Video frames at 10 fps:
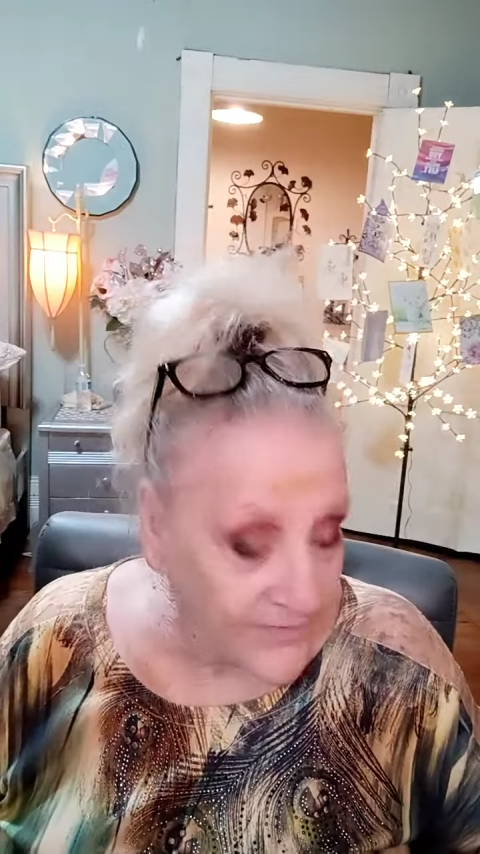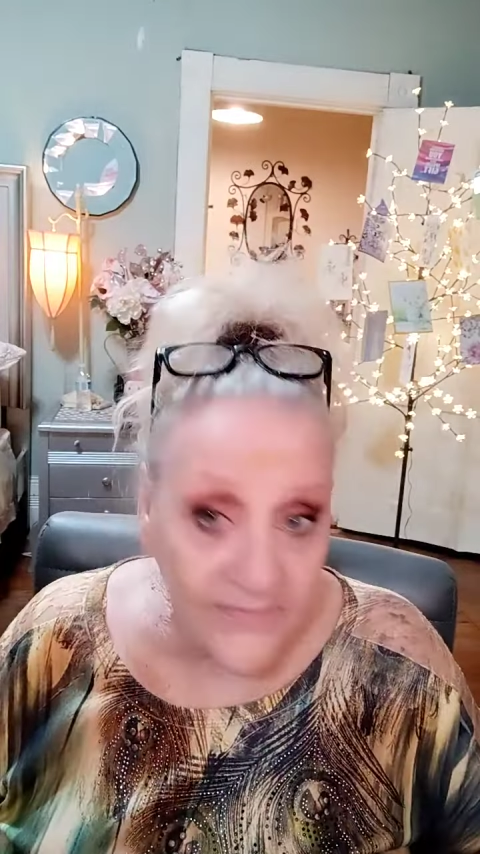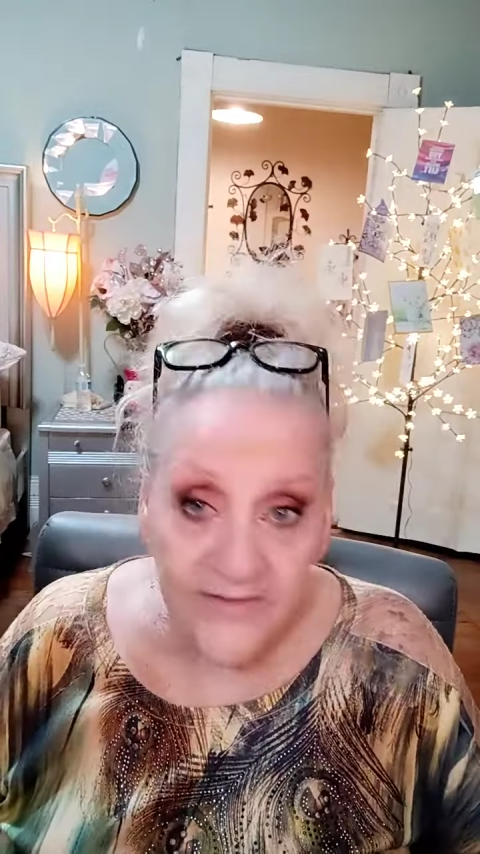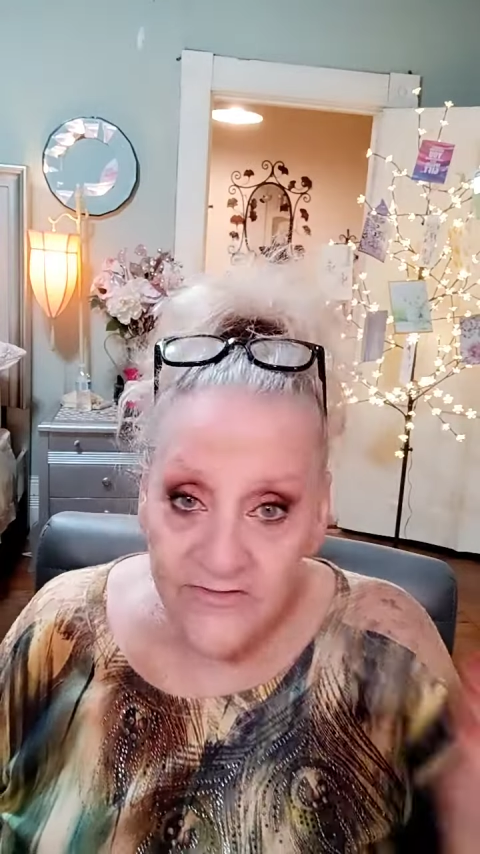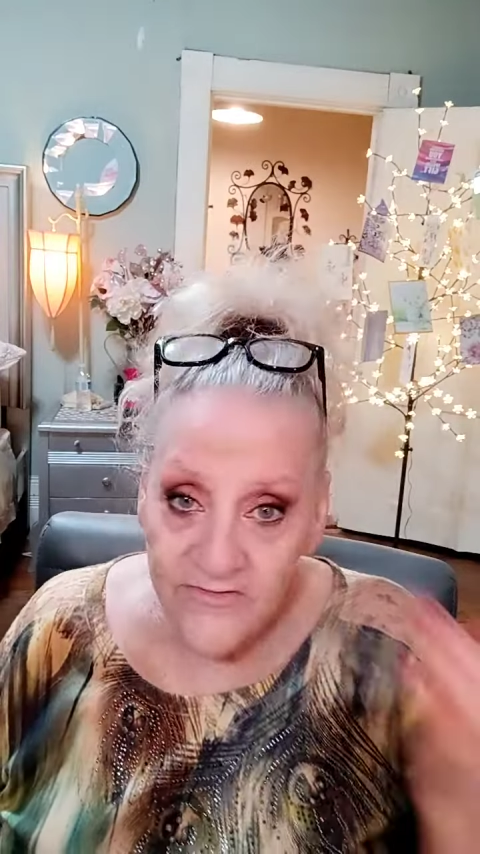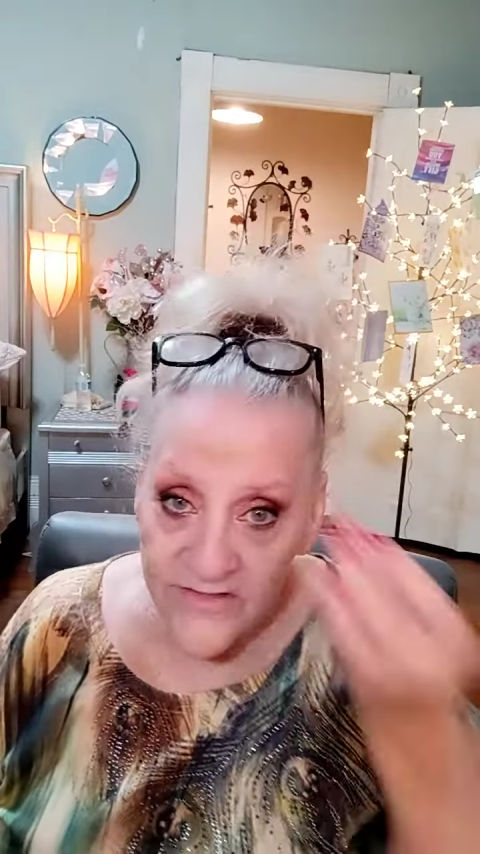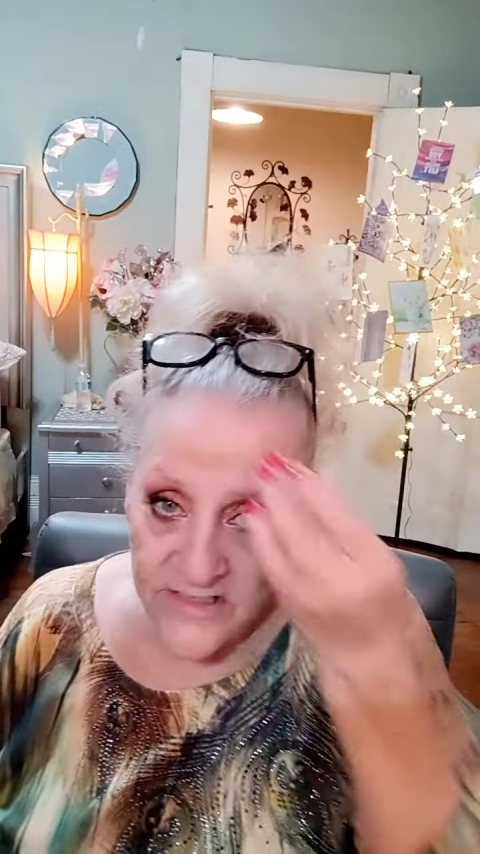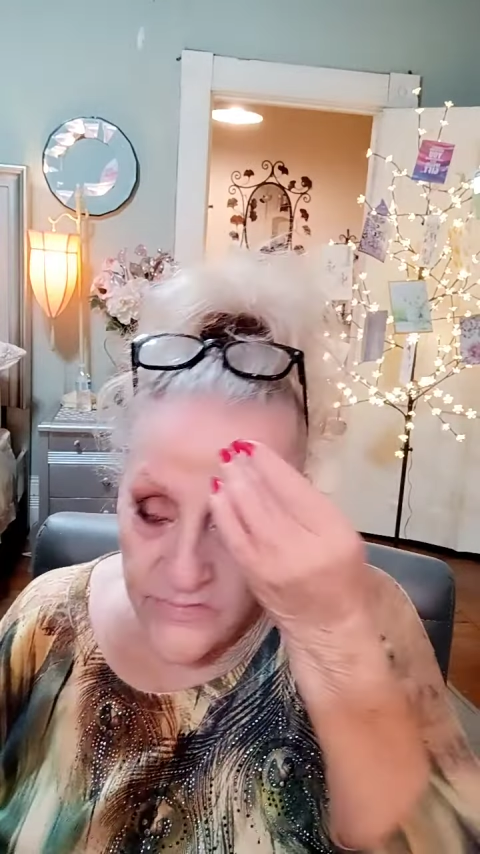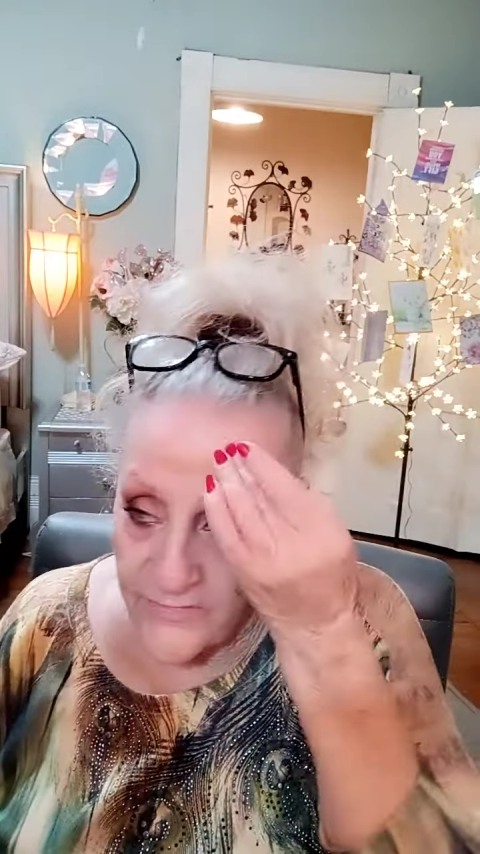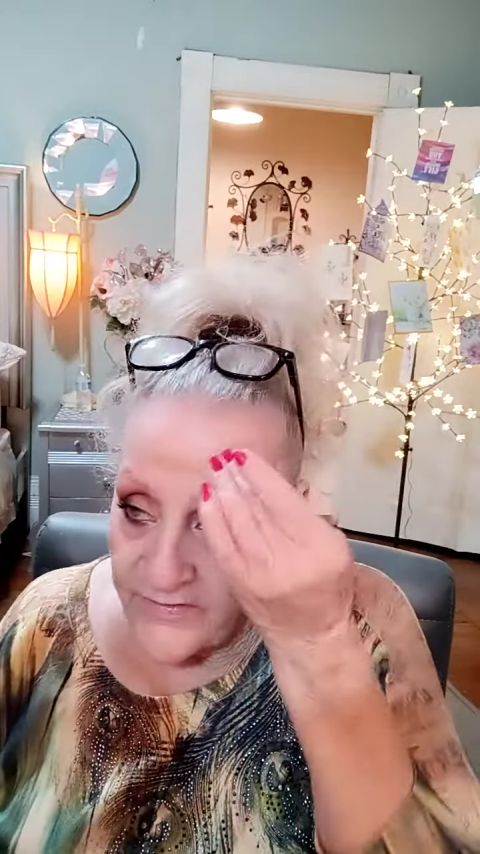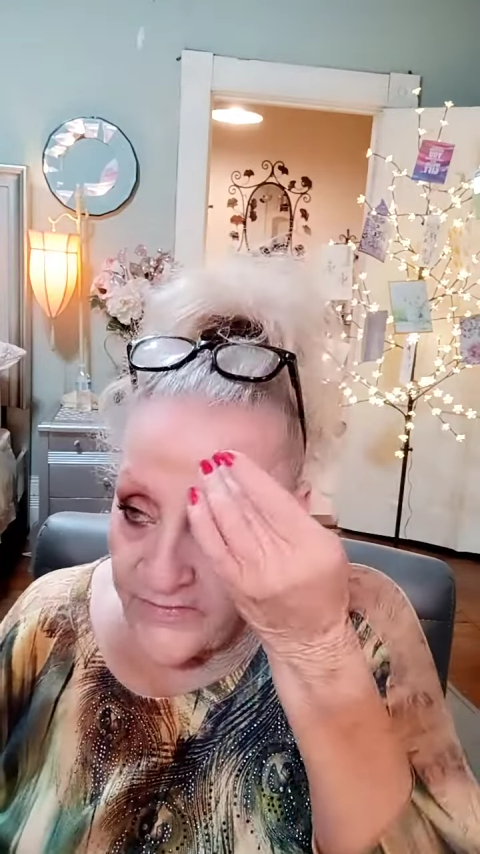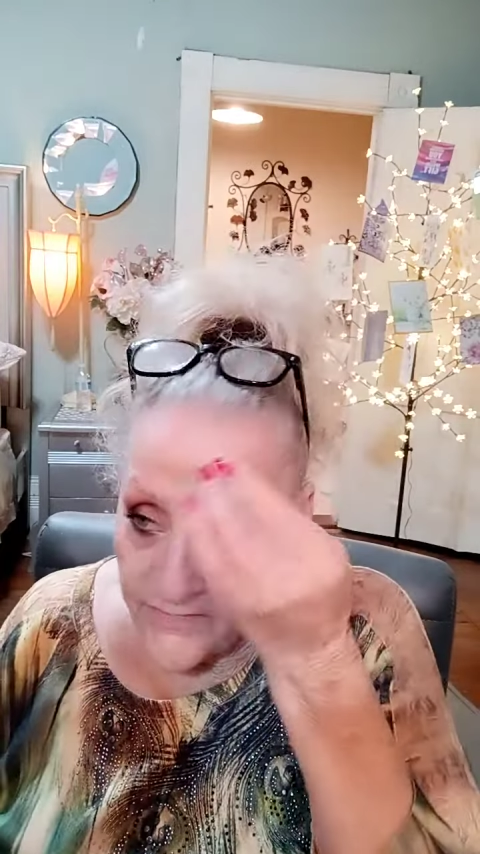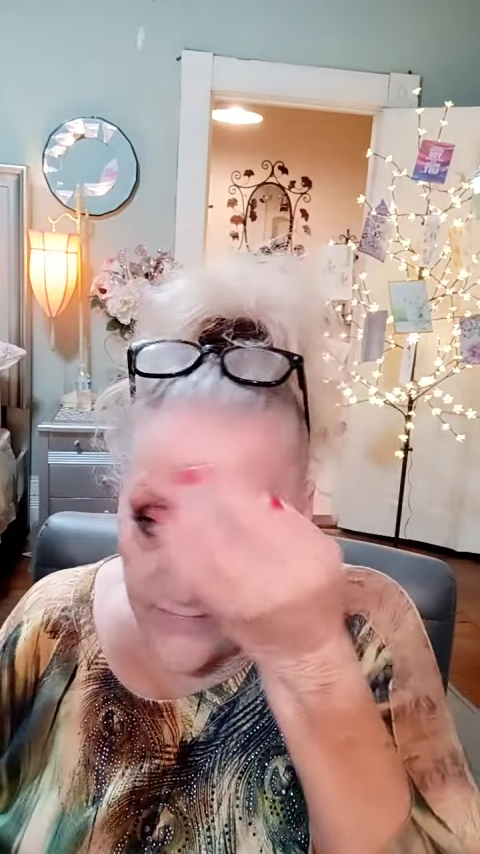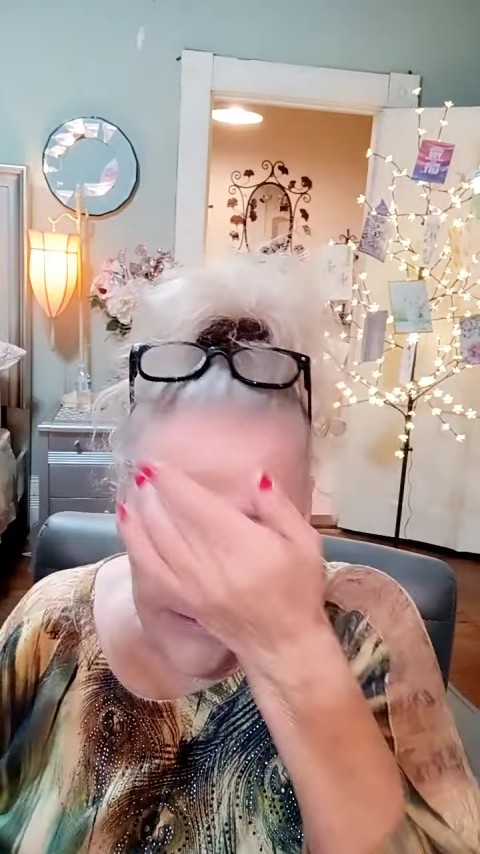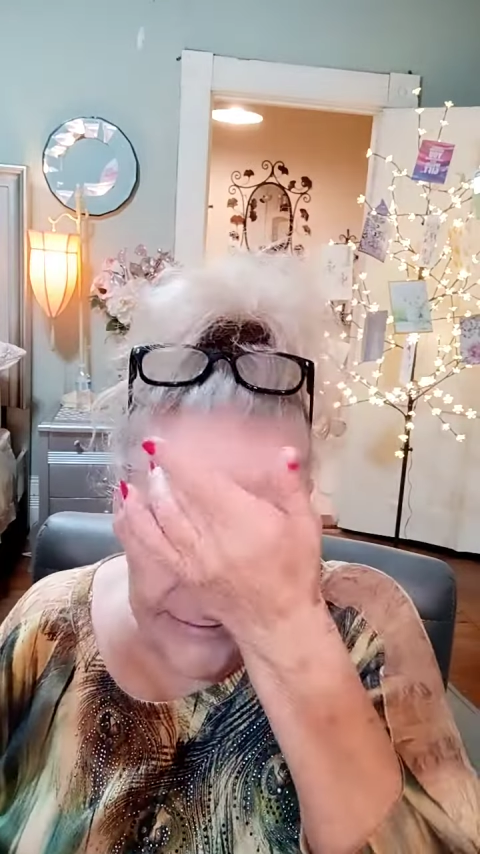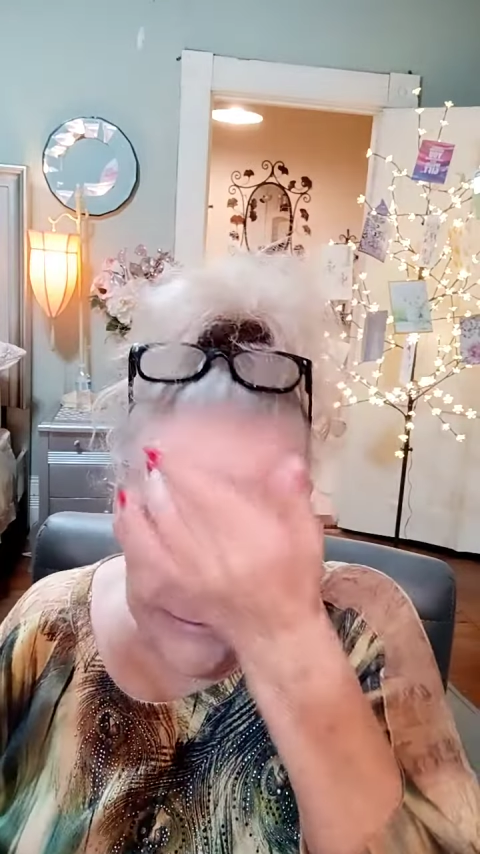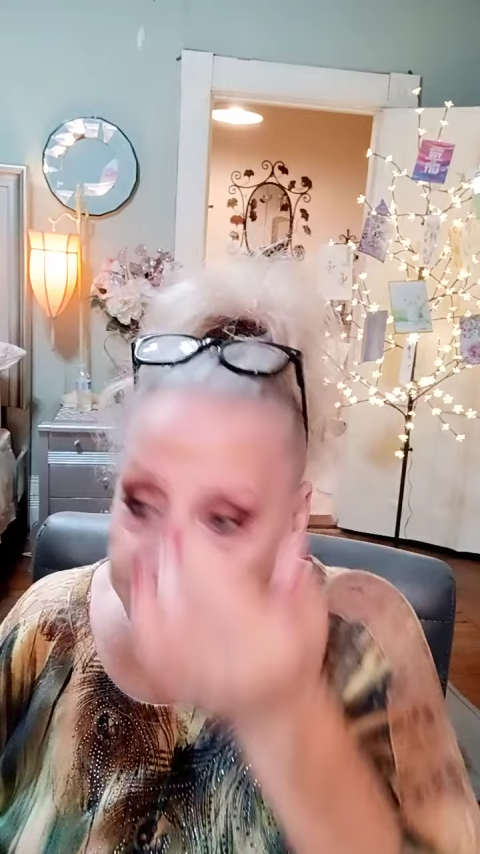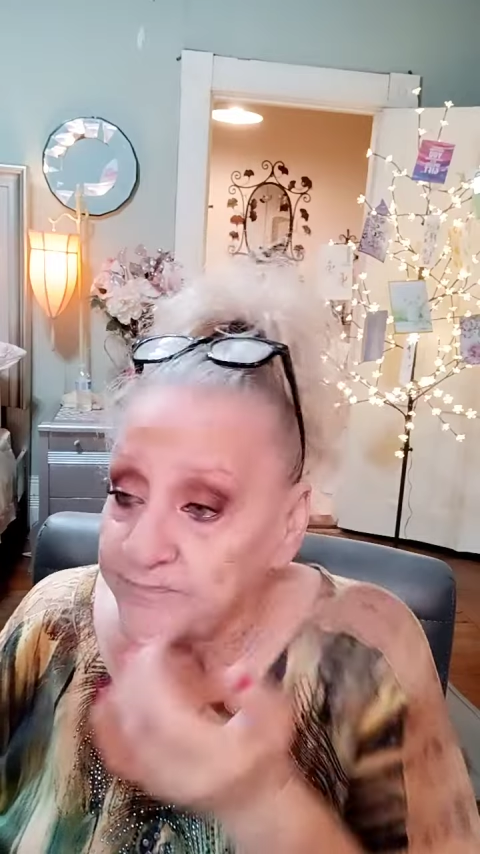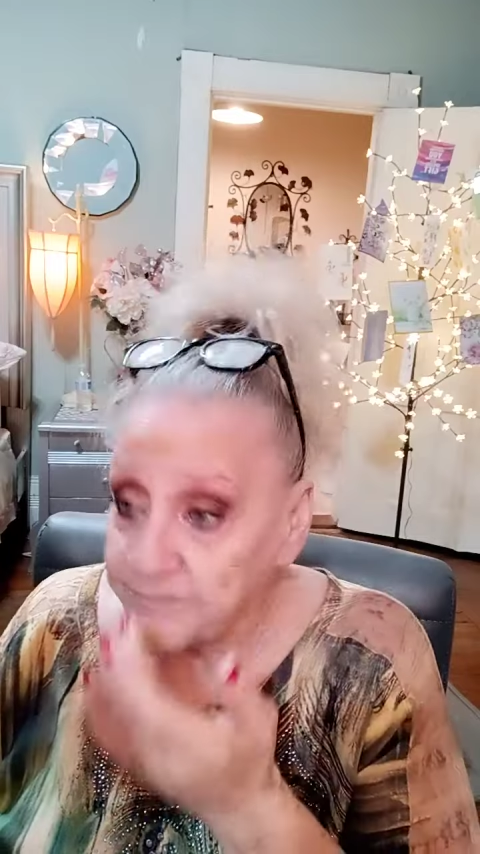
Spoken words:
than the Catrice. We knew it was.